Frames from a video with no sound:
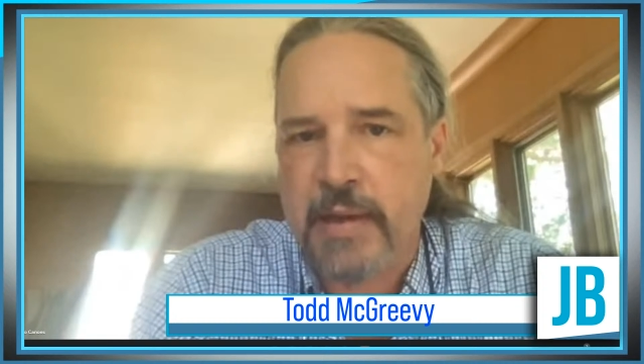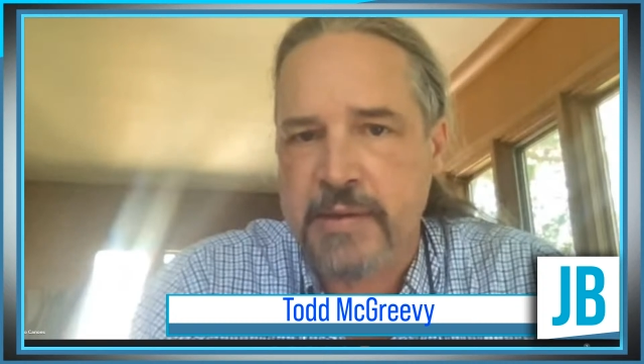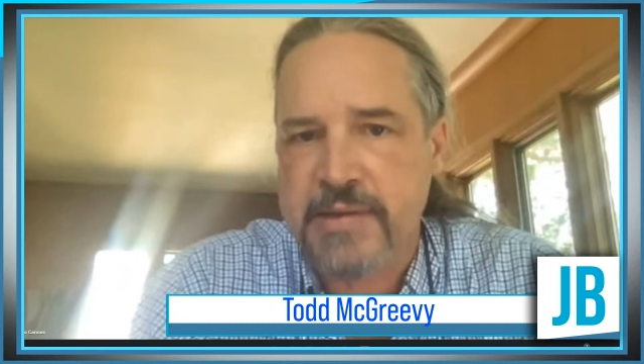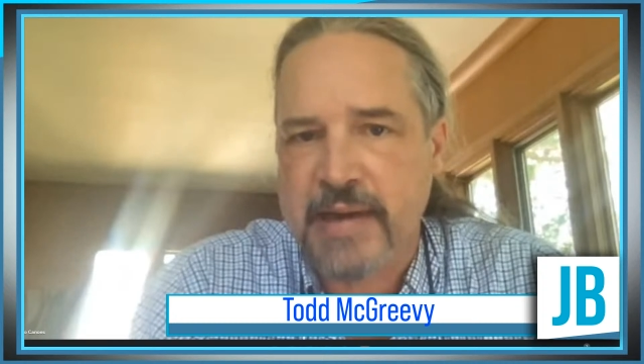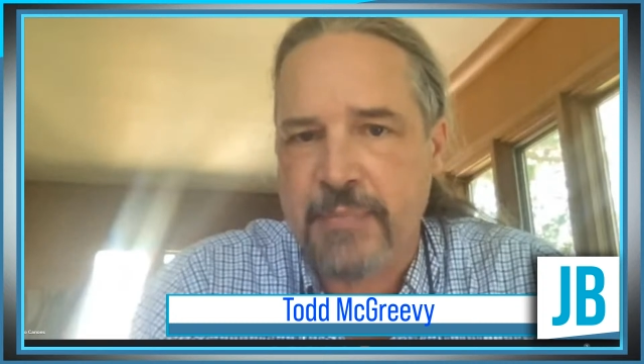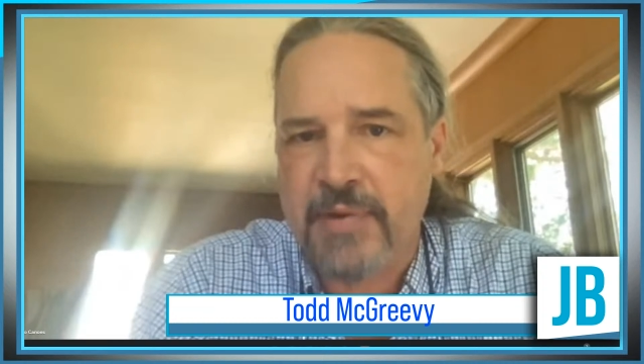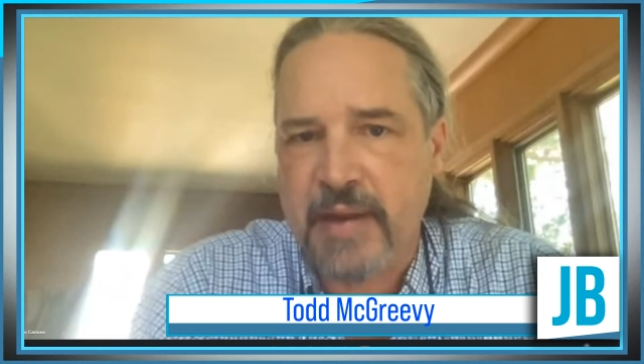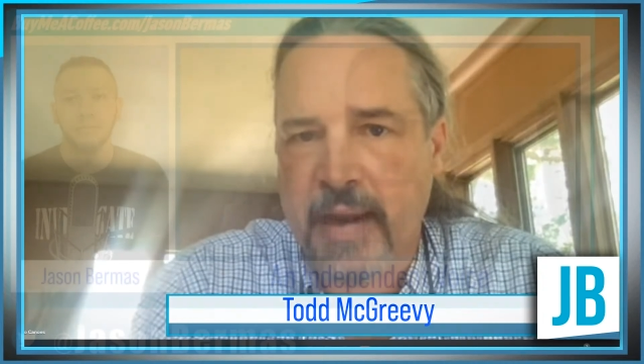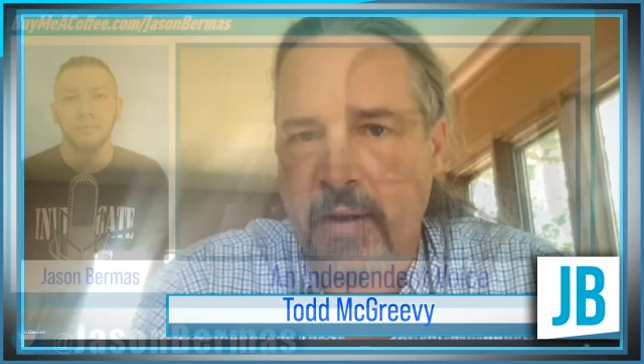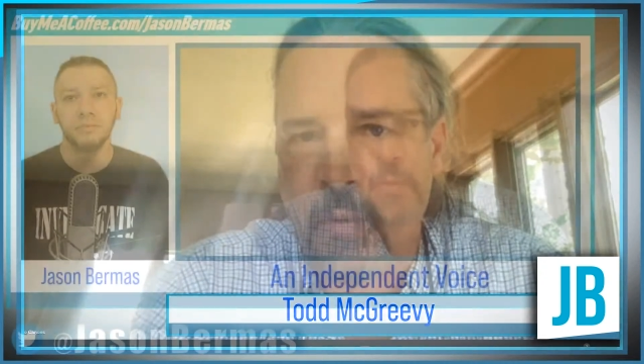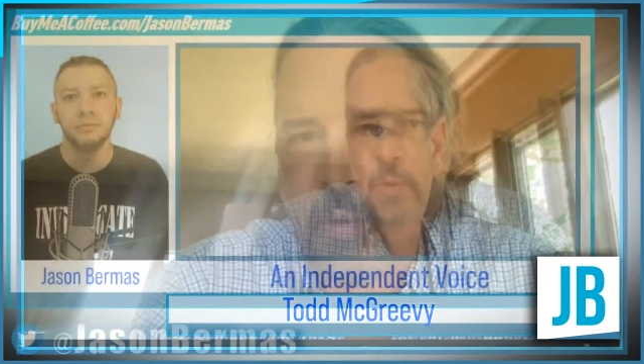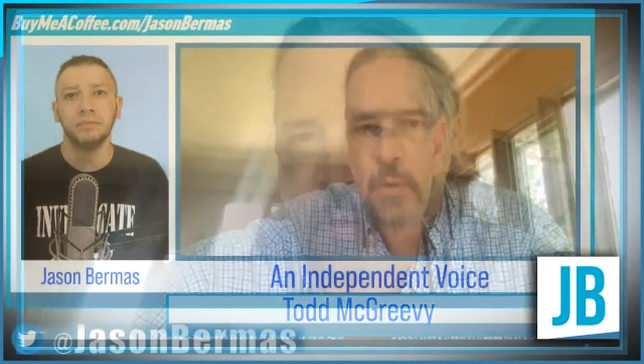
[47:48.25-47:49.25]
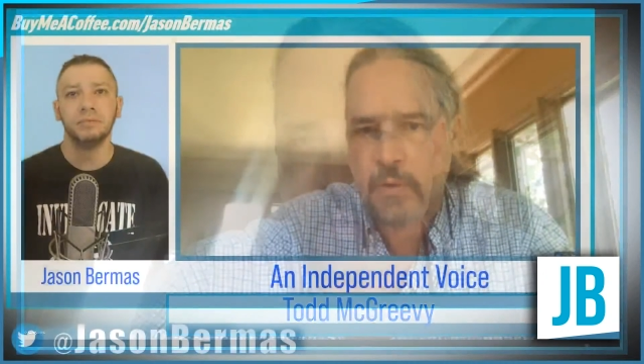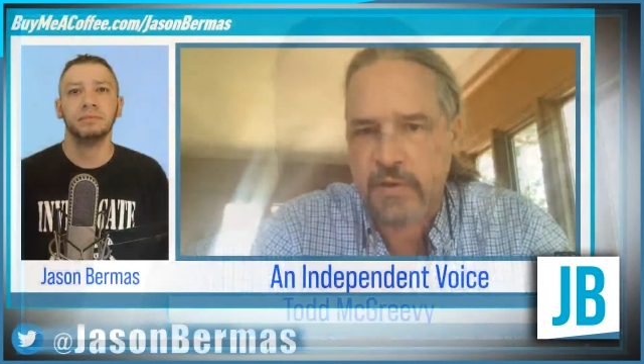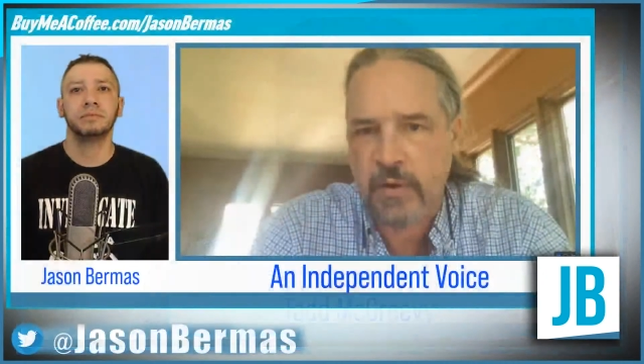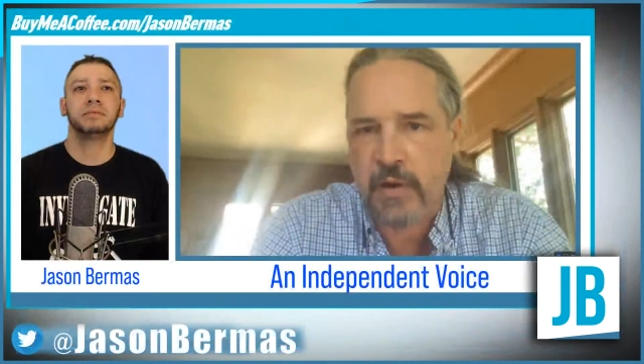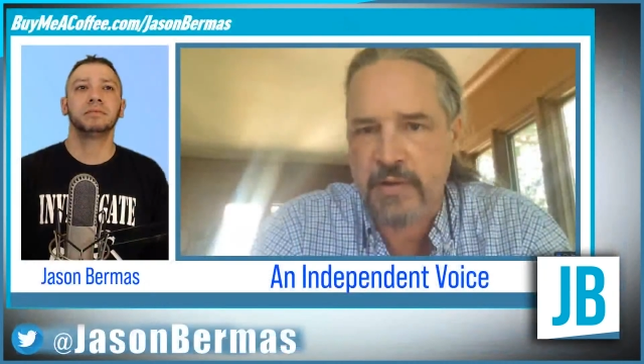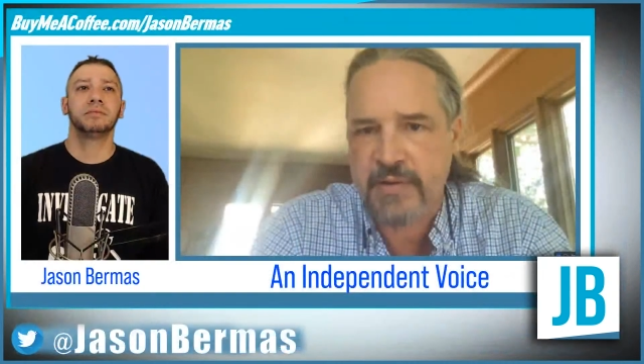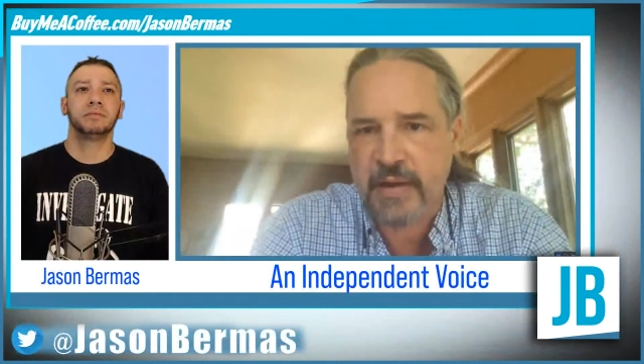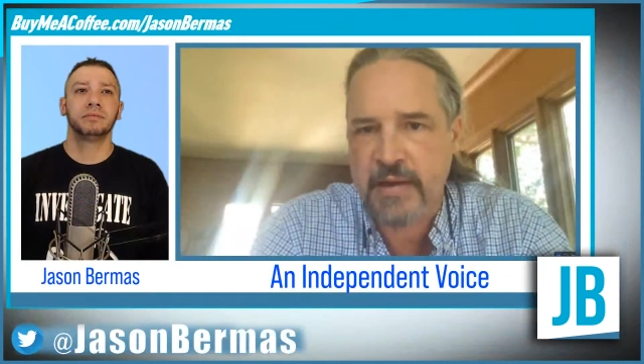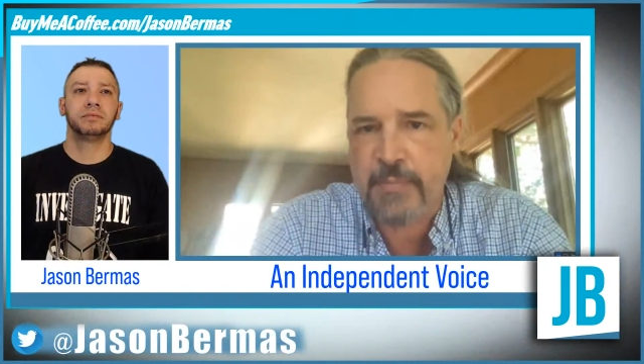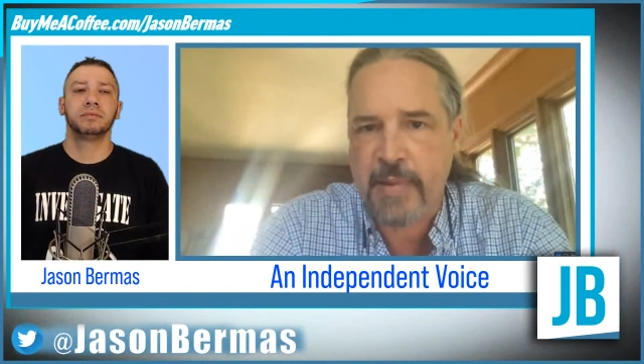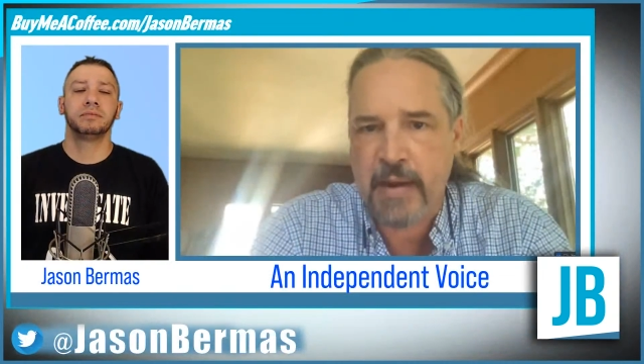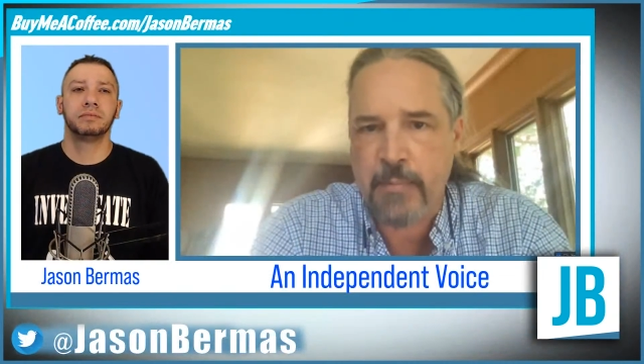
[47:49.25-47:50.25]
and stay up to date on what we're doing as
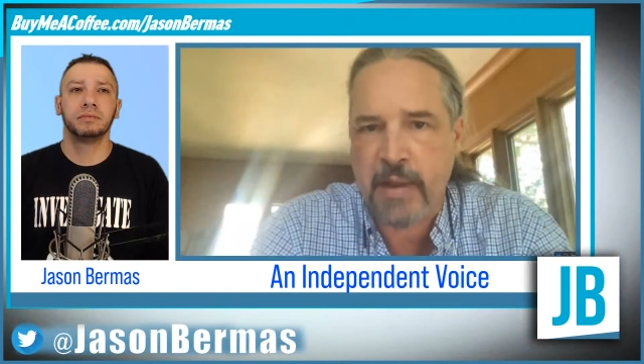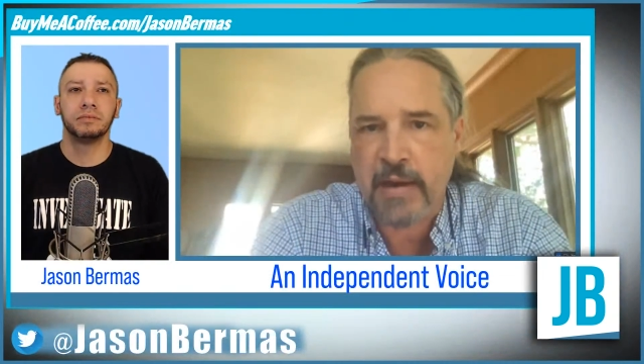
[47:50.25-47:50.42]
independent